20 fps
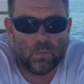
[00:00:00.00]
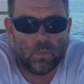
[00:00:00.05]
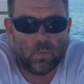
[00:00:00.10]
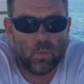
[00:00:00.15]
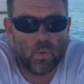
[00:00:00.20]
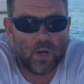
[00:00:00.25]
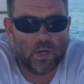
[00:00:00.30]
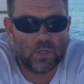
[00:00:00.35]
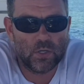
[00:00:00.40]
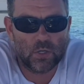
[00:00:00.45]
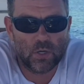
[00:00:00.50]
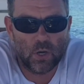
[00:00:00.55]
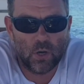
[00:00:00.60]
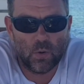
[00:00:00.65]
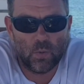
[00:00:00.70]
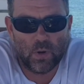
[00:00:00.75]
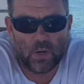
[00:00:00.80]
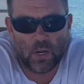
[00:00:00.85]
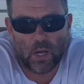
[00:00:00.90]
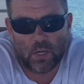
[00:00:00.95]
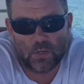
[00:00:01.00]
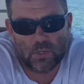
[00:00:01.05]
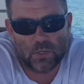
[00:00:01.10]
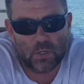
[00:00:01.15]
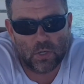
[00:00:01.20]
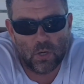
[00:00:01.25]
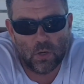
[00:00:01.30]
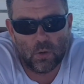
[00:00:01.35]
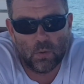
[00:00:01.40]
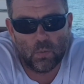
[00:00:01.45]
When to go, when not to
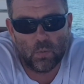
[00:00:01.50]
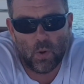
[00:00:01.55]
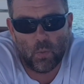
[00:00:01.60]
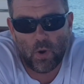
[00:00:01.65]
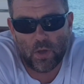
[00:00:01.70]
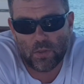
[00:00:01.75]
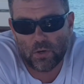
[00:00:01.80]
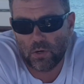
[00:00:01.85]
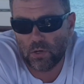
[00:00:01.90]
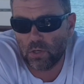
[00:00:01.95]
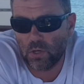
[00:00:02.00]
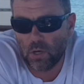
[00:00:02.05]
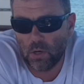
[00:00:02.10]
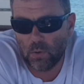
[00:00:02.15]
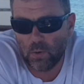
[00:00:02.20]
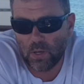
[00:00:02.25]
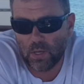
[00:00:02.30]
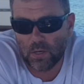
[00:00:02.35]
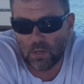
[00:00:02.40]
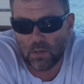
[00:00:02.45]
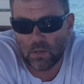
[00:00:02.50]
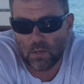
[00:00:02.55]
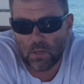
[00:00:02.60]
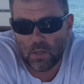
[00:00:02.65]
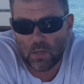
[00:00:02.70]
go, what weather to go in.